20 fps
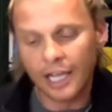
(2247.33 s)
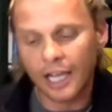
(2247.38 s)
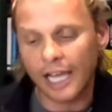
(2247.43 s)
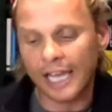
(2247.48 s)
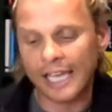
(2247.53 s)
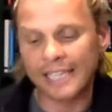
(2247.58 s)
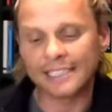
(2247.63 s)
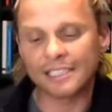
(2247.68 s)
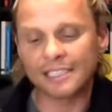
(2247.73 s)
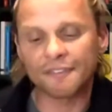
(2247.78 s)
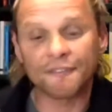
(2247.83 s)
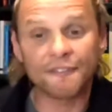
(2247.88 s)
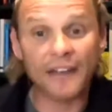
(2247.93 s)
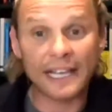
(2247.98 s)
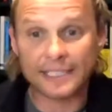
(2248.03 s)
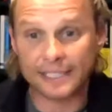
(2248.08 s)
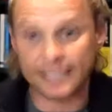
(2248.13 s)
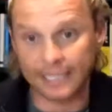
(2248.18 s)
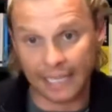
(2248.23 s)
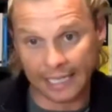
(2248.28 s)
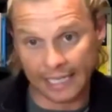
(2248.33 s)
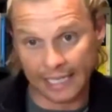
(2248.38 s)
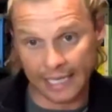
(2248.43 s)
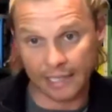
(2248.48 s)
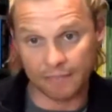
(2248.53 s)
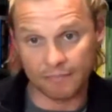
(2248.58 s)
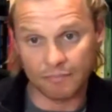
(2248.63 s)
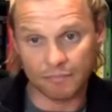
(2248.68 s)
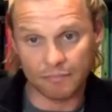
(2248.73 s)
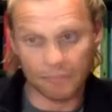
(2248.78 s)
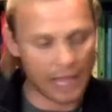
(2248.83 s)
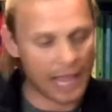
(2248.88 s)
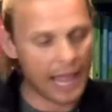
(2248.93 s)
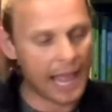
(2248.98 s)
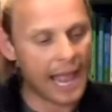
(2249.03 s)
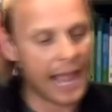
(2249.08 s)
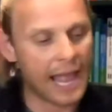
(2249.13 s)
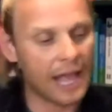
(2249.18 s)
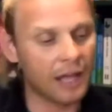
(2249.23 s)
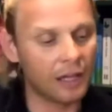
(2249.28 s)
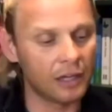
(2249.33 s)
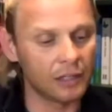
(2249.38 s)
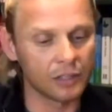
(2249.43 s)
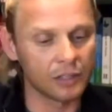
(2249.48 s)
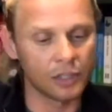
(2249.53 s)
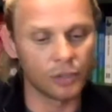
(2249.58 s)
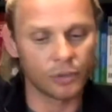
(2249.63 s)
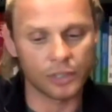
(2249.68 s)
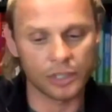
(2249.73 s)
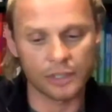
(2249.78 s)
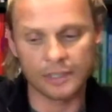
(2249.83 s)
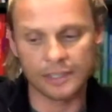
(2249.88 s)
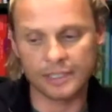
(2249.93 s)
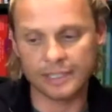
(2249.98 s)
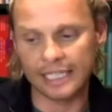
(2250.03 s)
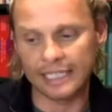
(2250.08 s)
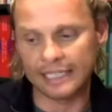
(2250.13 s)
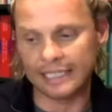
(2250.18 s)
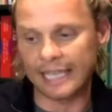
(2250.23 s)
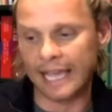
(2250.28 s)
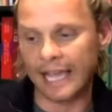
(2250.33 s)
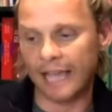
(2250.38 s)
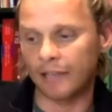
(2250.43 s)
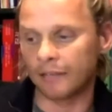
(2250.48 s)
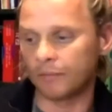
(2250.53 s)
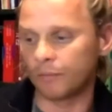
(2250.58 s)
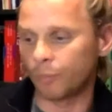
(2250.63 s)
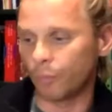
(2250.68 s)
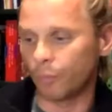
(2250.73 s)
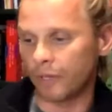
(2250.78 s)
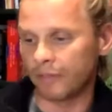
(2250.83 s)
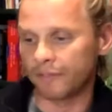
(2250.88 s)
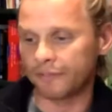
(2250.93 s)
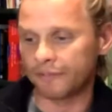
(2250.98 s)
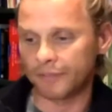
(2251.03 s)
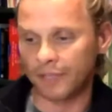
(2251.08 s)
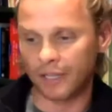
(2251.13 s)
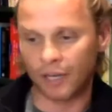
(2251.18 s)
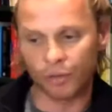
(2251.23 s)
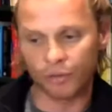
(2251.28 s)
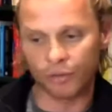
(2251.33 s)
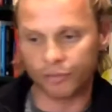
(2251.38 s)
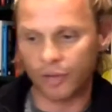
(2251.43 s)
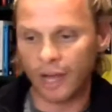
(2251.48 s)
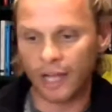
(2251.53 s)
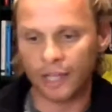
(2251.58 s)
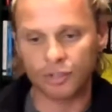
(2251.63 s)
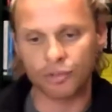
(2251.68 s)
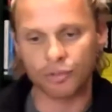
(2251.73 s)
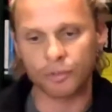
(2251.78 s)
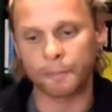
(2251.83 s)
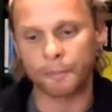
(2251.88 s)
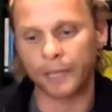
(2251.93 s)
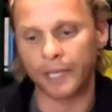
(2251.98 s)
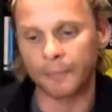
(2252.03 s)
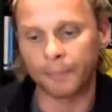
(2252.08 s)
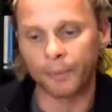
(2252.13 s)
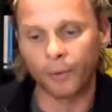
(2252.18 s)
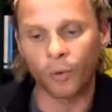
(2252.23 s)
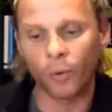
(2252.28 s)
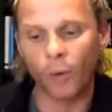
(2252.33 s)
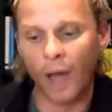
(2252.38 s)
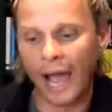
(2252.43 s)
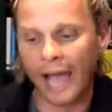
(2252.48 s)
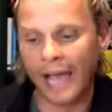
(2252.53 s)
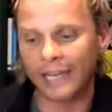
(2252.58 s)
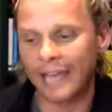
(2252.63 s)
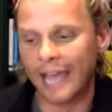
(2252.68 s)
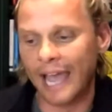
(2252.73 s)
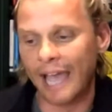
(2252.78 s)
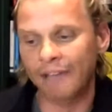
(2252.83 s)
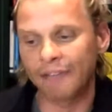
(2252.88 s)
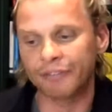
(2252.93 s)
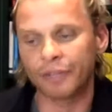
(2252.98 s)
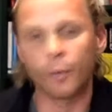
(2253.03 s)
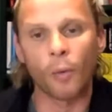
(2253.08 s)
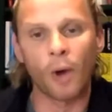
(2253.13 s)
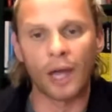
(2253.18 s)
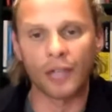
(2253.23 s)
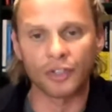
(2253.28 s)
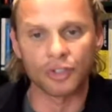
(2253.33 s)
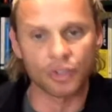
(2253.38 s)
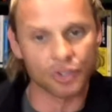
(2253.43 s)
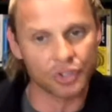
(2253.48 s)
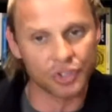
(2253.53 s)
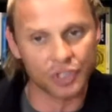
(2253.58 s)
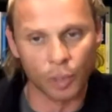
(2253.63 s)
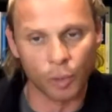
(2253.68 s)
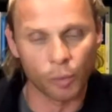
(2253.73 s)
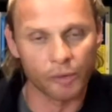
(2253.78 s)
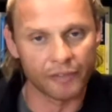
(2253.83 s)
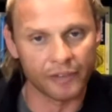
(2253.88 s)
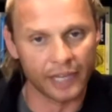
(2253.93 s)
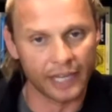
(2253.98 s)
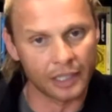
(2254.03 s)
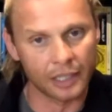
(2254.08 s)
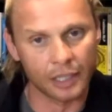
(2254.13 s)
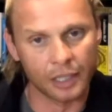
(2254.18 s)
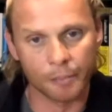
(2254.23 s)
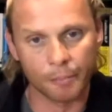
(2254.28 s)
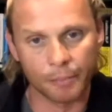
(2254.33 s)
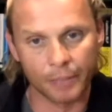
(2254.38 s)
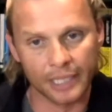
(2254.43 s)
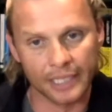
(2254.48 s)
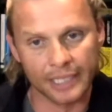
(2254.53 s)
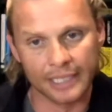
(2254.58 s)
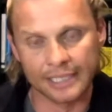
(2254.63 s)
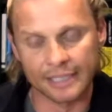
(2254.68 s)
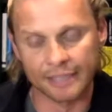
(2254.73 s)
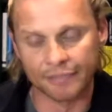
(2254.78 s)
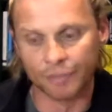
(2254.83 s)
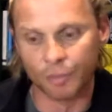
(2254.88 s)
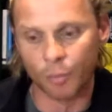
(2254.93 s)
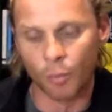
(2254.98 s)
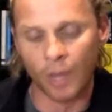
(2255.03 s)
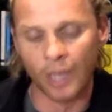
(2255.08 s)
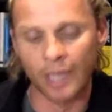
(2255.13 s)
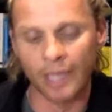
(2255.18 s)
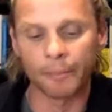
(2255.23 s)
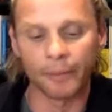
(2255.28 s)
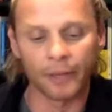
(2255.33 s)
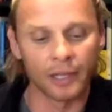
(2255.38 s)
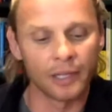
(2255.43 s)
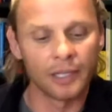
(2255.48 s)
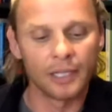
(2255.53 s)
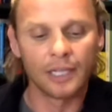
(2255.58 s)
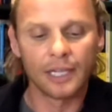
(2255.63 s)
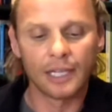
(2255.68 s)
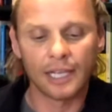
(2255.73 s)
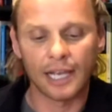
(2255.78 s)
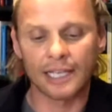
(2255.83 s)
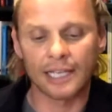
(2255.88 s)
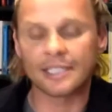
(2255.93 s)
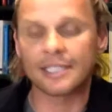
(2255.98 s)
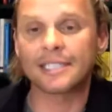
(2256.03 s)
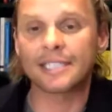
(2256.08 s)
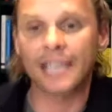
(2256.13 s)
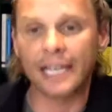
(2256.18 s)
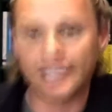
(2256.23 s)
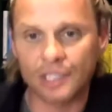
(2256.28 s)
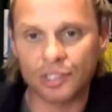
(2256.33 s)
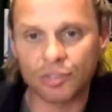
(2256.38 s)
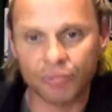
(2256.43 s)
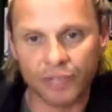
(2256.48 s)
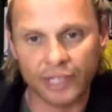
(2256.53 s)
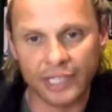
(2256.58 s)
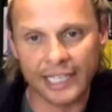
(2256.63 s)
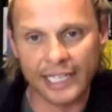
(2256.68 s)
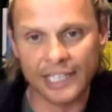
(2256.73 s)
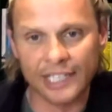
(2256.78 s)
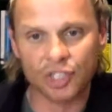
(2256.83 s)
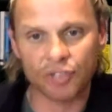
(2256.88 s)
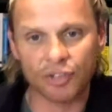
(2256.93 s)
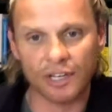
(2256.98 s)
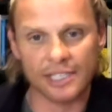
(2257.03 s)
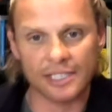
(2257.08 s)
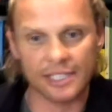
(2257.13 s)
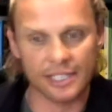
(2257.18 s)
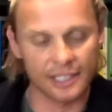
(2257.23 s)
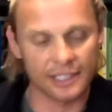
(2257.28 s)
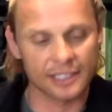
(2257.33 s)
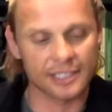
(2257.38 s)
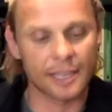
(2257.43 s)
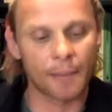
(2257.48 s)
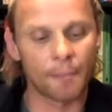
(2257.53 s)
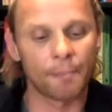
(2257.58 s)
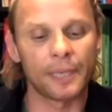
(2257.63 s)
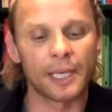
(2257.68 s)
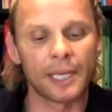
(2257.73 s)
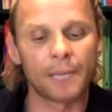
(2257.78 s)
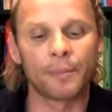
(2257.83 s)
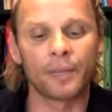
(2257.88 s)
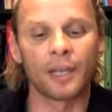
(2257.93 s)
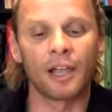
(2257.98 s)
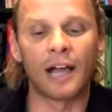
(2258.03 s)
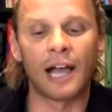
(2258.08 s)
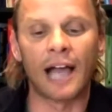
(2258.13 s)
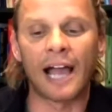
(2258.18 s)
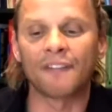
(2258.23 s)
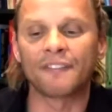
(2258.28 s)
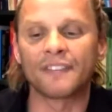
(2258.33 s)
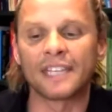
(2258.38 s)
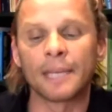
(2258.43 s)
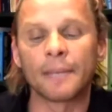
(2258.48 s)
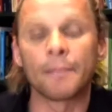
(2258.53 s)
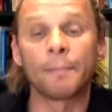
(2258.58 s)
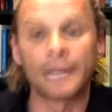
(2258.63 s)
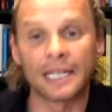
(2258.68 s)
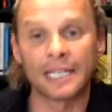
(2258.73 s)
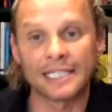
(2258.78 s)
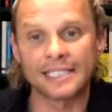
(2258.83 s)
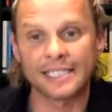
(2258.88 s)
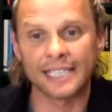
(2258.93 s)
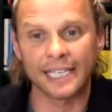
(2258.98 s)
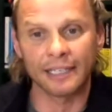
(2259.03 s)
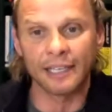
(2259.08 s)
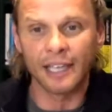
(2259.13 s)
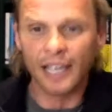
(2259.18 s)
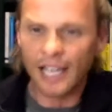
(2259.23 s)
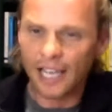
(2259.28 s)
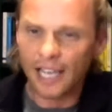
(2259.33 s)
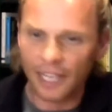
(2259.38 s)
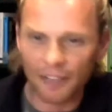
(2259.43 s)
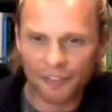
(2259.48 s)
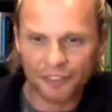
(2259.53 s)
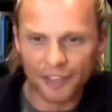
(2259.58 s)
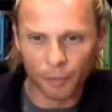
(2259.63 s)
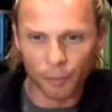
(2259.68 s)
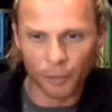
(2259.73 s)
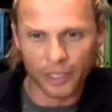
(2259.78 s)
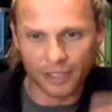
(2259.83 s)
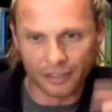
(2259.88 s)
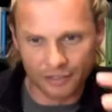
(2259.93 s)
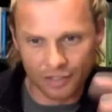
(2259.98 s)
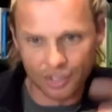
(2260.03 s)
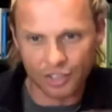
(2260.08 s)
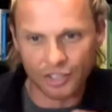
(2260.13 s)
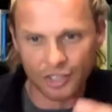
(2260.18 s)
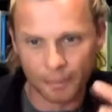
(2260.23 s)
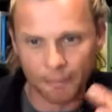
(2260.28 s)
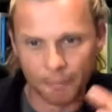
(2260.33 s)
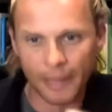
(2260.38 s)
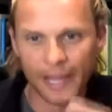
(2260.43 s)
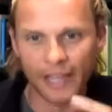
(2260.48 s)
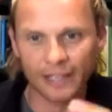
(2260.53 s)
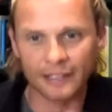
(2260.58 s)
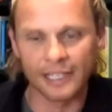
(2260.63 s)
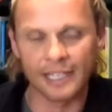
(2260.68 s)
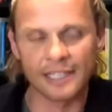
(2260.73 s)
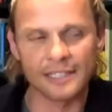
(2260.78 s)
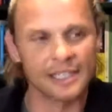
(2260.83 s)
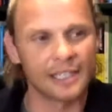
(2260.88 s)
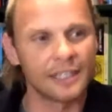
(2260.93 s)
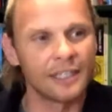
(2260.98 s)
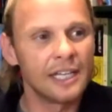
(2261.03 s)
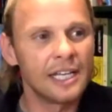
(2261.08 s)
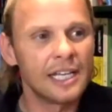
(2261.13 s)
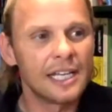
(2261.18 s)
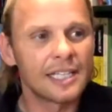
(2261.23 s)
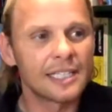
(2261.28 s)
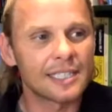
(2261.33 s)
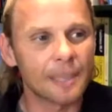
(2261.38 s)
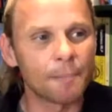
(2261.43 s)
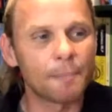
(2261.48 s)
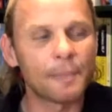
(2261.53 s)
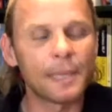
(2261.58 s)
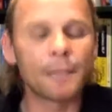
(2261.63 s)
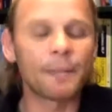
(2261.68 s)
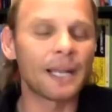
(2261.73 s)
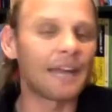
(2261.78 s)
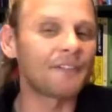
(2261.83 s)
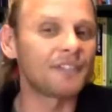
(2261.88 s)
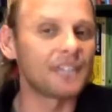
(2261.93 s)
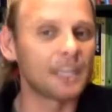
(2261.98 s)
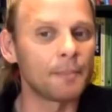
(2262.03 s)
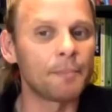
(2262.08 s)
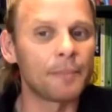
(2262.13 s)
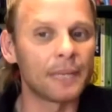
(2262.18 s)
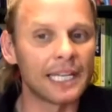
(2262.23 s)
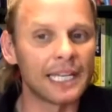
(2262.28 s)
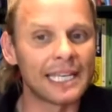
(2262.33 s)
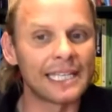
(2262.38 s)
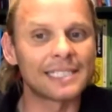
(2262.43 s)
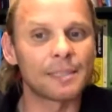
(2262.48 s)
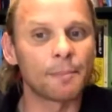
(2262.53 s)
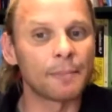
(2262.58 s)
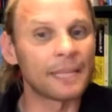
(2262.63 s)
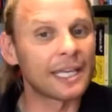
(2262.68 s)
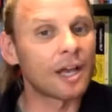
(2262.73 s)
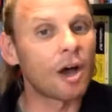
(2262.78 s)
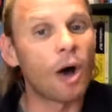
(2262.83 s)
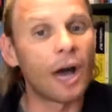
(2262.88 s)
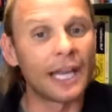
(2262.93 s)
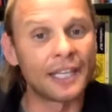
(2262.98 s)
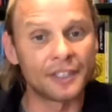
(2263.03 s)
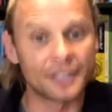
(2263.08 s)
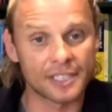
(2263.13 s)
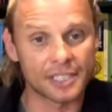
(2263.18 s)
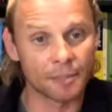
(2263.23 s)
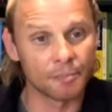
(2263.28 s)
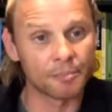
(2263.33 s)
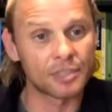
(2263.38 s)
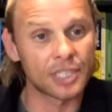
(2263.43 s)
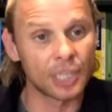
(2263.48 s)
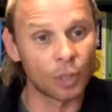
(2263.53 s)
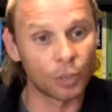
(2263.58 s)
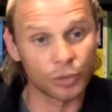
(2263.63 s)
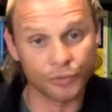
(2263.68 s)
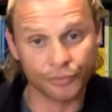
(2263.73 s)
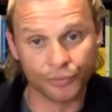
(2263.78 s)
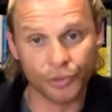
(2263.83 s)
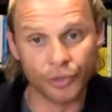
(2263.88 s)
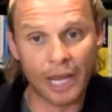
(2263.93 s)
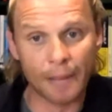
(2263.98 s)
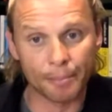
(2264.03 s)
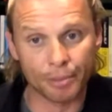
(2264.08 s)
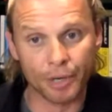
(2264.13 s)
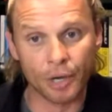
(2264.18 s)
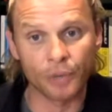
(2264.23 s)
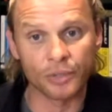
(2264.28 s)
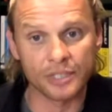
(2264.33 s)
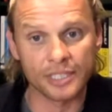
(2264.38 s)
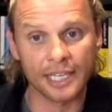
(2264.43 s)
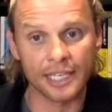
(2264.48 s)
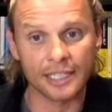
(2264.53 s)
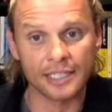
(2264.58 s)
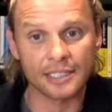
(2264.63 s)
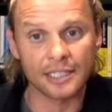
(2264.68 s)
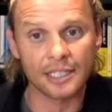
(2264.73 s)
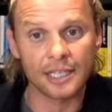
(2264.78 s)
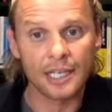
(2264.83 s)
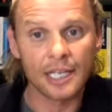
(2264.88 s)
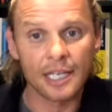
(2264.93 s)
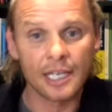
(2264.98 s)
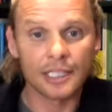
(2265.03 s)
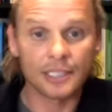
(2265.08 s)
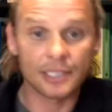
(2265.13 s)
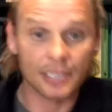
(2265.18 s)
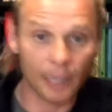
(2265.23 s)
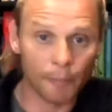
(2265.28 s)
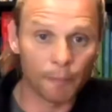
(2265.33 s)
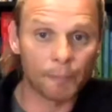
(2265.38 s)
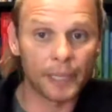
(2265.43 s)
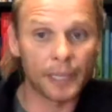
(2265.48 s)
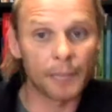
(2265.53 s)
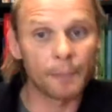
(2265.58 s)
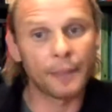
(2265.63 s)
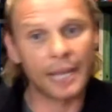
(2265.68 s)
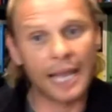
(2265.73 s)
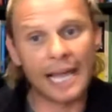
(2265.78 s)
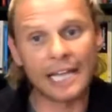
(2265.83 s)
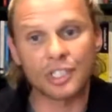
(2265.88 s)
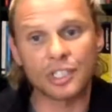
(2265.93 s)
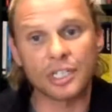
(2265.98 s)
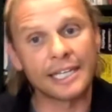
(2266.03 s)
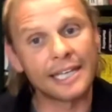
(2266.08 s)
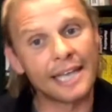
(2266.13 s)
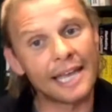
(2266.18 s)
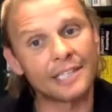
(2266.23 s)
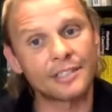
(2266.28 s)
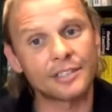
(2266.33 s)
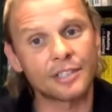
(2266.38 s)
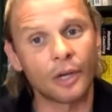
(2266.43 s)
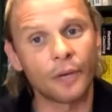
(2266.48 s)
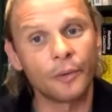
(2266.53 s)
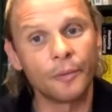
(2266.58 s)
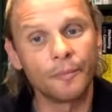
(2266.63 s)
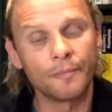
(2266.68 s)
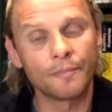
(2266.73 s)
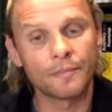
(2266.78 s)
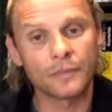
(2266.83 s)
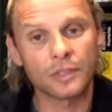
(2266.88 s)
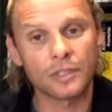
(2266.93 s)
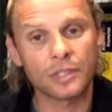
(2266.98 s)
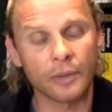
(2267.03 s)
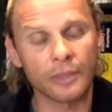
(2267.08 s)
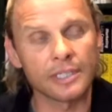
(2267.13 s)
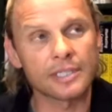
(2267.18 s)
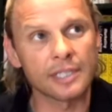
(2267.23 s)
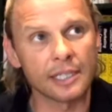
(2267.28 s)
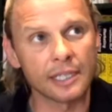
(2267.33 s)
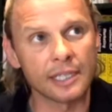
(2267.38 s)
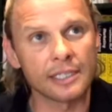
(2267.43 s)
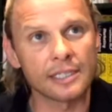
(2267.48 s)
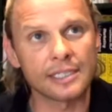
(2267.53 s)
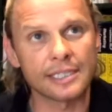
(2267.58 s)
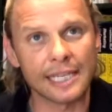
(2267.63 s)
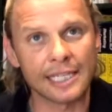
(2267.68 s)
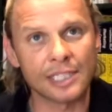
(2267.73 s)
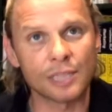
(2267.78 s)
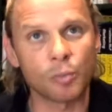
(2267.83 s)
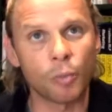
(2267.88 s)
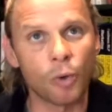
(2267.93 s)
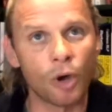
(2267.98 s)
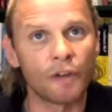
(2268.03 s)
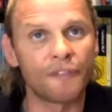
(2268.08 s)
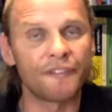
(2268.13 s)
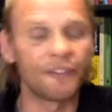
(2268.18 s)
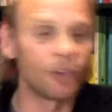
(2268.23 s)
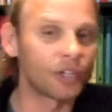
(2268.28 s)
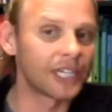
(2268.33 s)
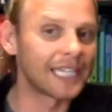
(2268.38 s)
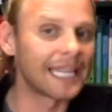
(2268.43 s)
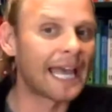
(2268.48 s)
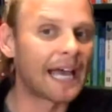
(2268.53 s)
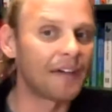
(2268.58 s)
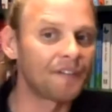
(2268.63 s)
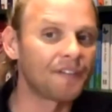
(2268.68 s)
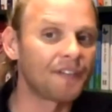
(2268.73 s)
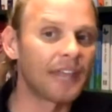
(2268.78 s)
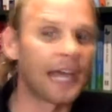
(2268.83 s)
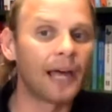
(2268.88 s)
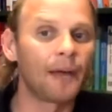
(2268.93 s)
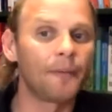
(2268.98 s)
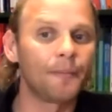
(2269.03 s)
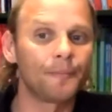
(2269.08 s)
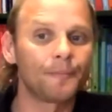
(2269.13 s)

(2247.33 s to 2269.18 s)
It's fascinating how you can sit down with over 100 people and everyone just deal with it in a completely different way. But as I say, it's really interesting that some people have the ability, and I think we can just compound it into some people have the ability to be kinder to themselves through that process. Some people actually less so. So it's worth looking out for that.